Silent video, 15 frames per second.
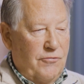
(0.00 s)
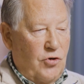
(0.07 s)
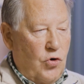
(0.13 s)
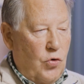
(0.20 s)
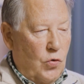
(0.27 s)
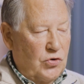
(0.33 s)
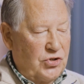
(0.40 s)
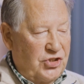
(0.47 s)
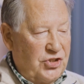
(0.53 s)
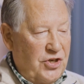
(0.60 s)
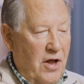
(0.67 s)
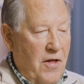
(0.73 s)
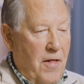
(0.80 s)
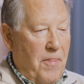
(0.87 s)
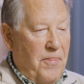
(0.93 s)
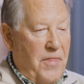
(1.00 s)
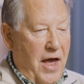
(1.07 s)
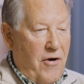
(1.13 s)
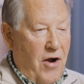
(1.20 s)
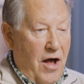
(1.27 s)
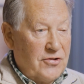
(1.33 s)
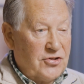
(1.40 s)
of course,
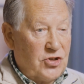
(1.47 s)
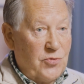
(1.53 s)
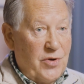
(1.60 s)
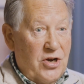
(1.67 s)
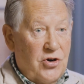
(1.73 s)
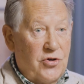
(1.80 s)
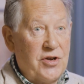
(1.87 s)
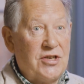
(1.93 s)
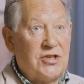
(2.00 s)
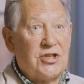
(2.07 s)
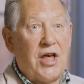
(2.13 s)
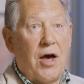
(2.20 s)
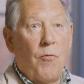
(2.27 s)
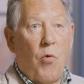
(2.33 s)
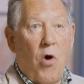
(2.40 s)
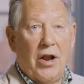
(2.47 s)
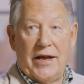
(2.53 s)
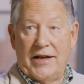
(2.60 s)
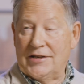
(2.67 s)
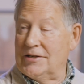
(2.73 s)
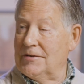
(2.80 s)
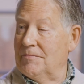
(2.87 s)
they're asked to increase their
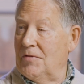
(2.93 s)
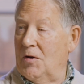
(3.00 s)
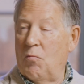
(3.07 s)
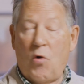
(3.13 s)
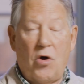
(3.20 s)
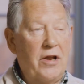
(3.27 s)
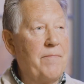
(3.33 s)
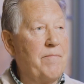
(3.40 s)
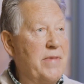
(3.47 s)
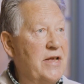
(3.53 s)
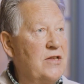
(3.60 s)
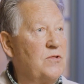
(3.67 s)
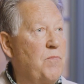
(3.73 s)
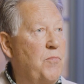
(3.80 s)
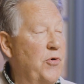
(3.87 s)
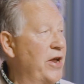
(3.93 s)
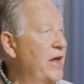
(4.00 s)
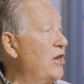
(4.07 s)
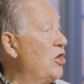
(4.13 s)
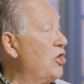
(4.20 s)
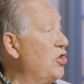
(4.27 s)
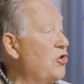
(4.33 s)
wallet. Wallet means
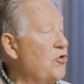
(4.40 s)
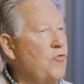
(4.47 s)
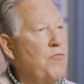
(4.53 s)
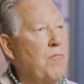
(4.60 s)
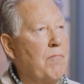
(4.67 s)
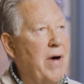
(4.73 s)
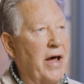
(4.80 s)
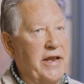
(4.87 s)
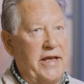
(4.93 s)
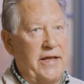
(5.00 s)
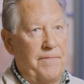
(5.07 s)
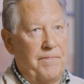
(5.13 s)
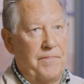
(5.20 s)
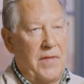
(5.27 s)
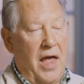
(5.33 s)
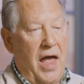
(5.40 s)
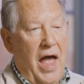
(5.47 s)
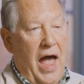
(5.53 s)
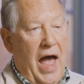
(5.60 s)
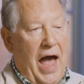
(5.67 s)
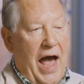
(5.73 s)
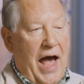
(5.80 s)
bring new money.
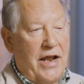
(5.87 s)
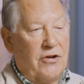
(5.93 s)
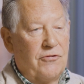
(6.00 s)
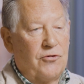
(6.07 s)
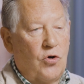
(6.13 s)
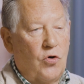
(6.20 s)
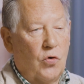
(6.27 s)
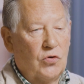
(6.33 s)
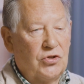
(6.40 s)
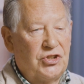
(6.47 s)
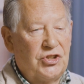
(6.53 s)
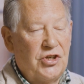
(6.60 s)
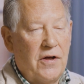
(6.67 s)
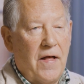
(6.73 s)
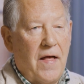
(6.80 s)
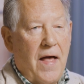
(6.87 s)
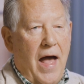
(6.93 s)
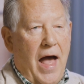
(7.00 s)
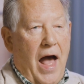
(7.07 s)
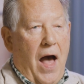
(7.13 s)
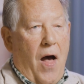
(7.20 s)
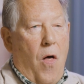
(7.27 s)
And of course,
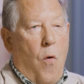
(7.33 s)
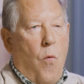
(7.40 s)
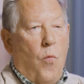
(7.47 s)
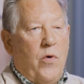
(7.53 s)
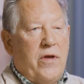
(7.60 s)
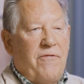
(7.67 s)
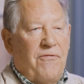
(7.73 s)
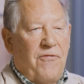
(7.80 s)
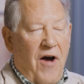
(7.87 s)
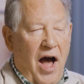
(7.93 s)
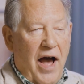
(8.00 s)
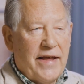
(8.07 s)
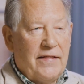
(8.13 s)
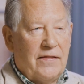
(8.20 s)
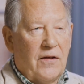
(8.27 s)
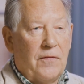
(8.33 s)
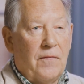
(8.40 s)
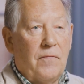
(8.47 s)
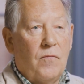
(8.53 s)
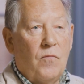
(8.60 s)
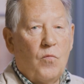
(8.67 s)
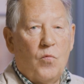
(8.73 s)
we find that
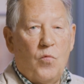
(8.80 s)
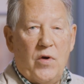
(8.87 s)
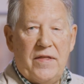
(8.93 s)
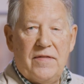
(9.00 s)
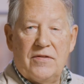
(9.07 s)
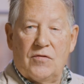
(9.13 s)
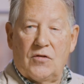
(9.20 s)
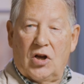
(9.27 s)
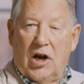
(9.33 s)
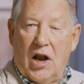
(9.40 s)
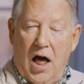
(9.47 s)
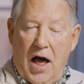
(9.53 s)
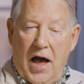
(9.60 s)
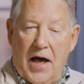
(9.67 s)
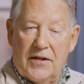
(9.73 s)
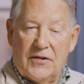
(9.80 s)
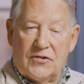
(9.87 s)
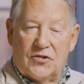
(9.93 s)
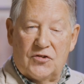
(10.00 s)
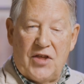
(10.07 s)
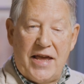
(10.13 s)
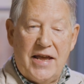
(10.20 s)
with
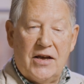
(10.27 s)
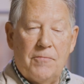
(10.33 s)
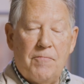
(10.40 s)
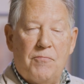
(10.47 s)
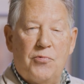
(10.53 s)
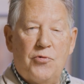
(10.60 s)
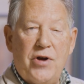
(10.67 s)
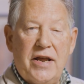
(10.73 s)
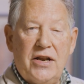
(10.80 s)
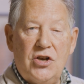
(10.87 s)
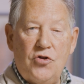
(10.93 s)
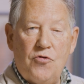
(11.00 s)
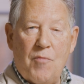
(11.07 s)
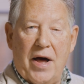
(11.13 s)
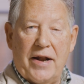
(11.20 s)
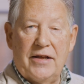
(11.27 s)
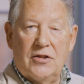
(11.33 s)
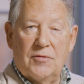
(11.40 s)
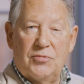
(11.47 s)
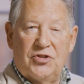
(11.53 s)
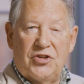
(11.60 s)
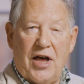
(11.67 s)
clients, they can bring new money
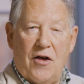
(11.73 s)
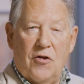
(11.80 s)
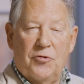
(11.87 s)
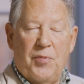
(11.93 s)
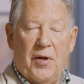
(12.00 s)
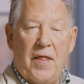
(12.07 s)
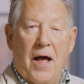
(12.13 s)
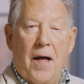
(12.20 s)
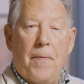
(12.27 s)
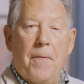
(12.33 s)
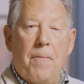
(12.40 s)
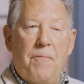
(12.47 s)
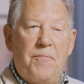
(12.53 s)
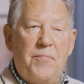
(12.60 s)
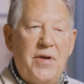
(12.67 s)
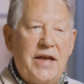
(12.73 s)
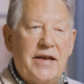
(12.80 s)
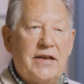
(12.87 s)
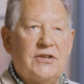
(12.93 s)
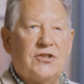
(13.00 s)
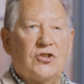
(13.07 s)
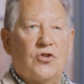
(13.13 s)
themselves, but the
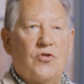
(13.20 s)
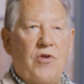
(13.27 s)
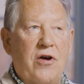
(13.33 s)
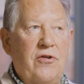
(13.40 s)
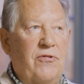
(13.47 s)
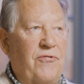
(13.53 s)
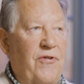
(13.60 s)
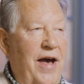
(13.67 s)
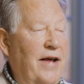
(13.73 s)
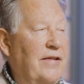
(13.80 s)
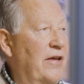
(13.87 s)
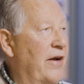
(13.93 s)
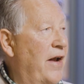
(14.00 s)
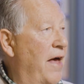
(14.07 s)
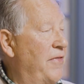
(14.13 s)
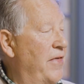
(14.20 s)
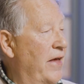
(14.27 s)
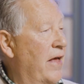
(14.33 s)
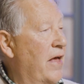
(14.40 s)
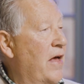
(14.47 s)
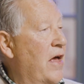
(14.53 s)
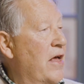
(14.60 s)
biggest growth factor, and I
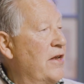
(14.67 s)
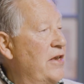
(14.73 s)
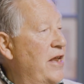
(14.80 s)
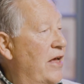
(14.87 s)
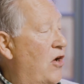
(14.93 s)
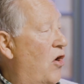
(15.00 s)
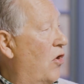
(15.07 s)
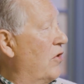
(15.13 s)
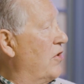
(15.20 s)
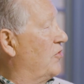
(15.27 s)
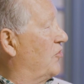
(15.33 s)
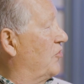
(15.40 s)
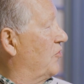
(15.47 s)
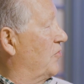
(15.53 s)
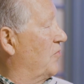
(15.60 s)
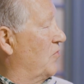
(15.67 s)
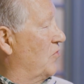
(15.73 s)
think Nicola's